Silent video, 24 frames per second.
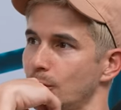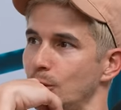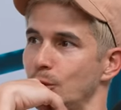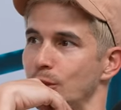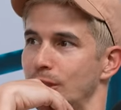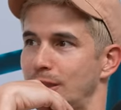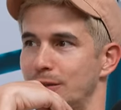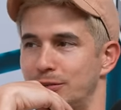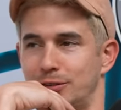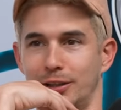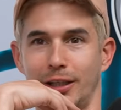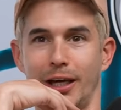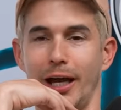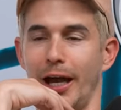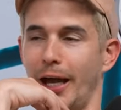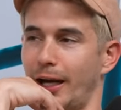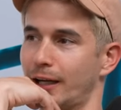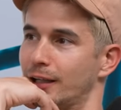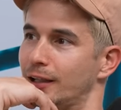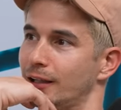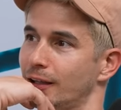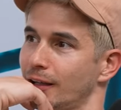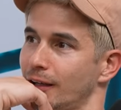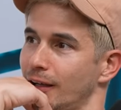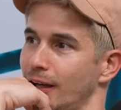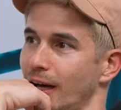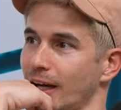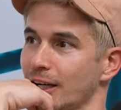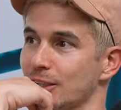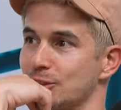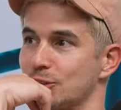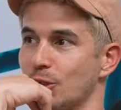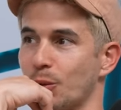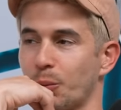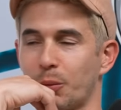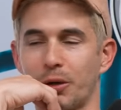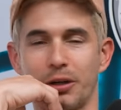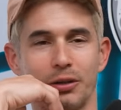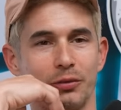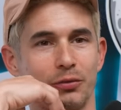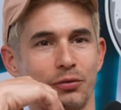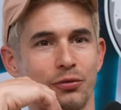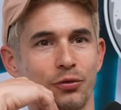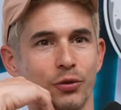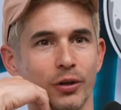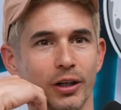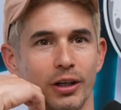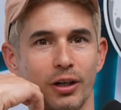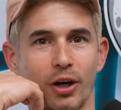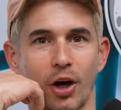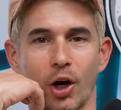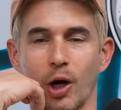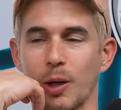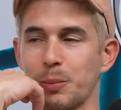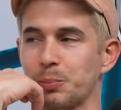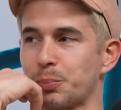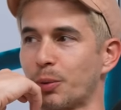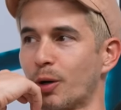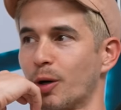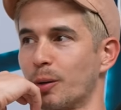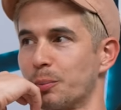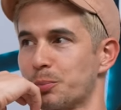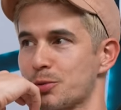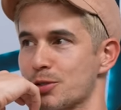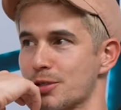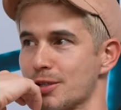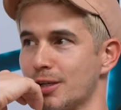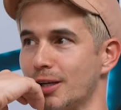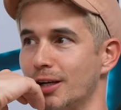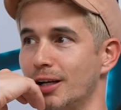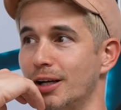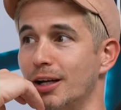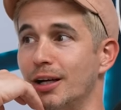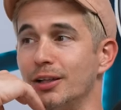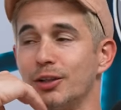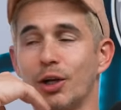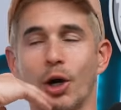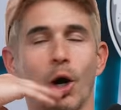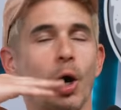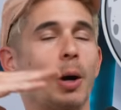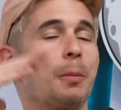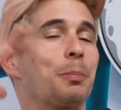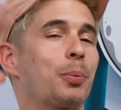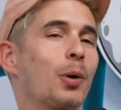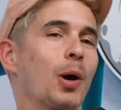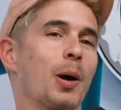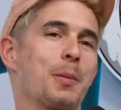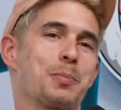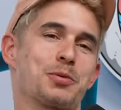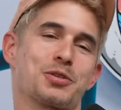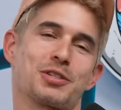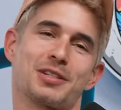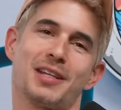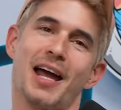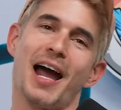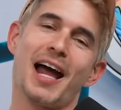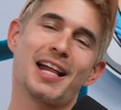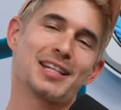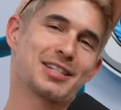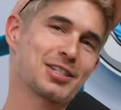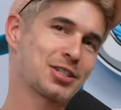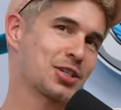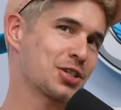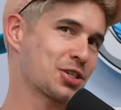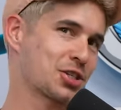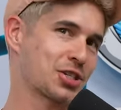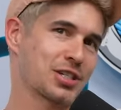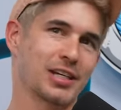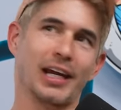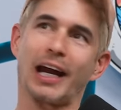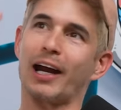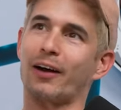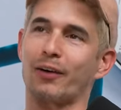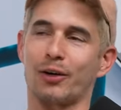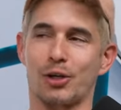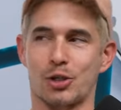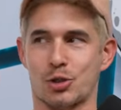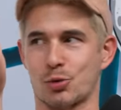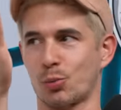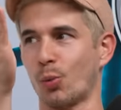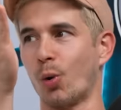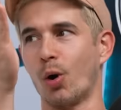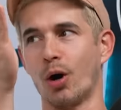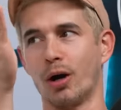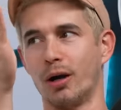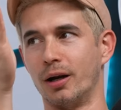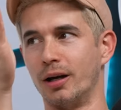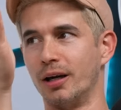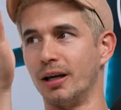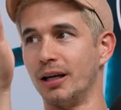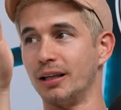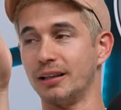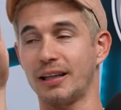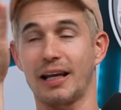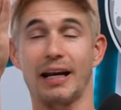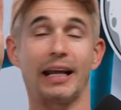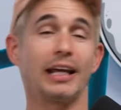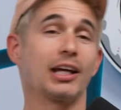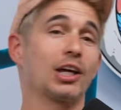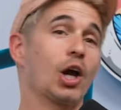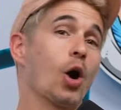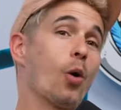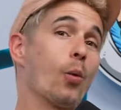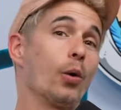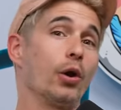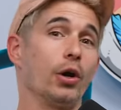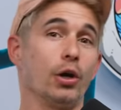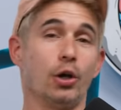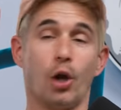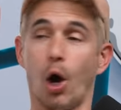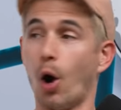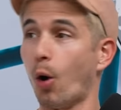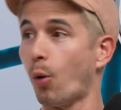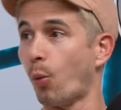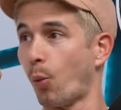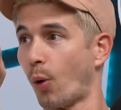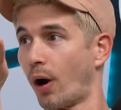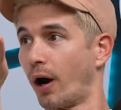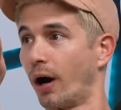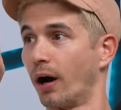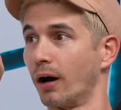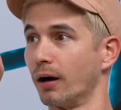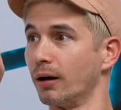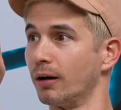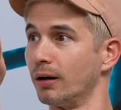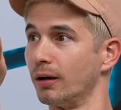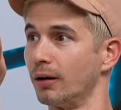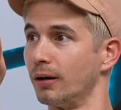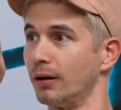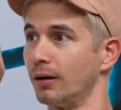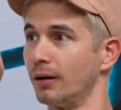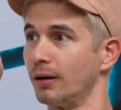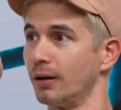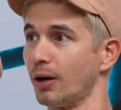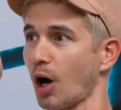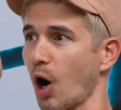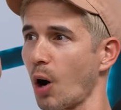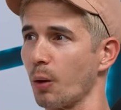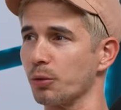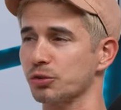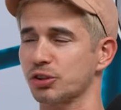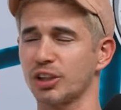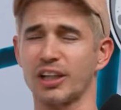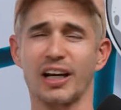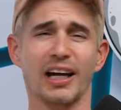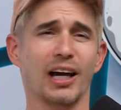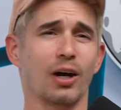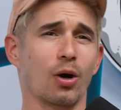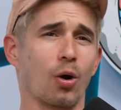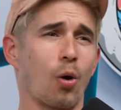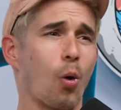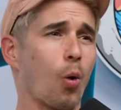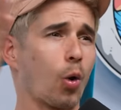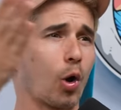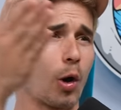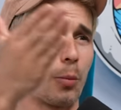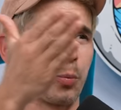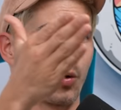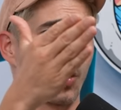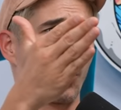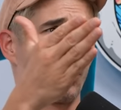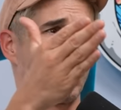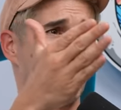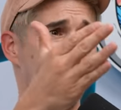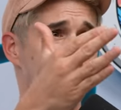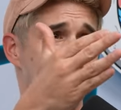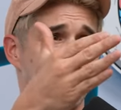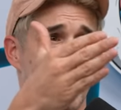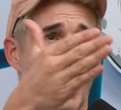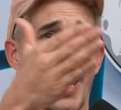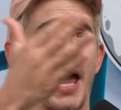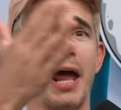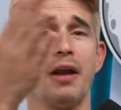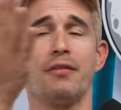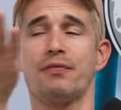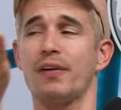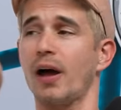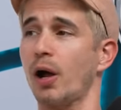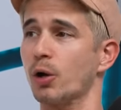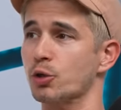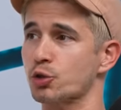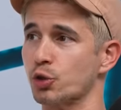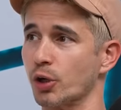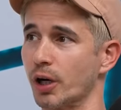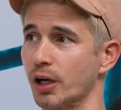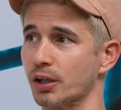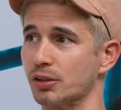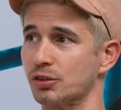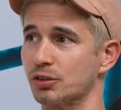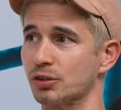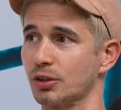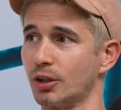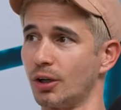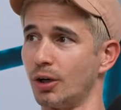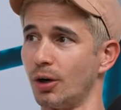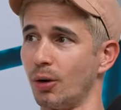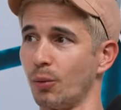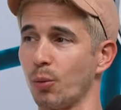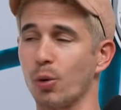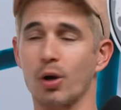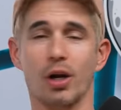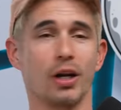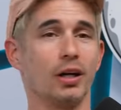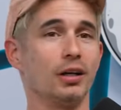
Who gives a heck? I just don't want friggin' hurt burps. The hurt burps, that's the scariest one. That ain't going nowhere. All of a sudden I gotta order Propecia and Valtrex. What a